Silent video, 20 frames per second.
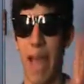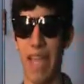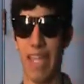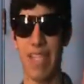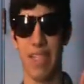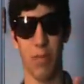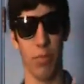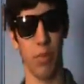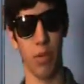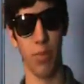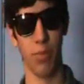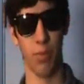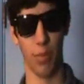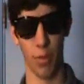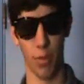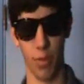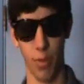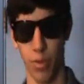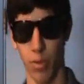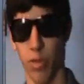maximum
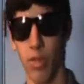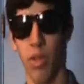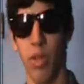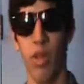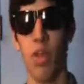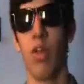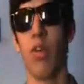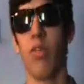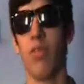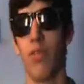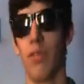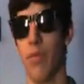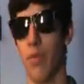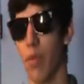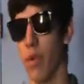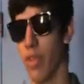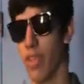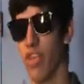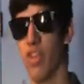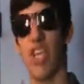rule
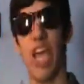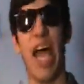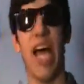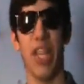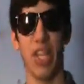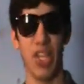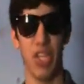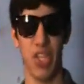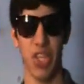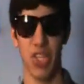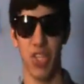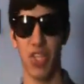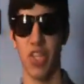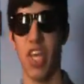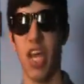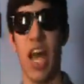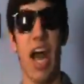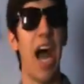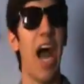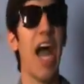for the
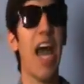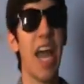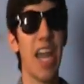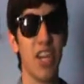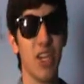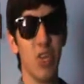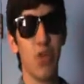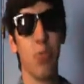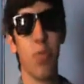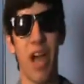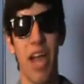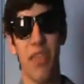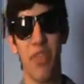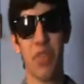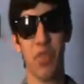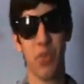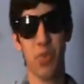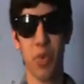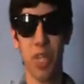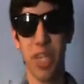challenges. I had to do
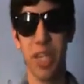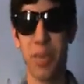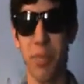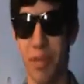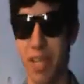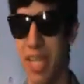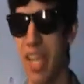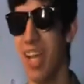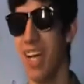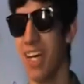mine this week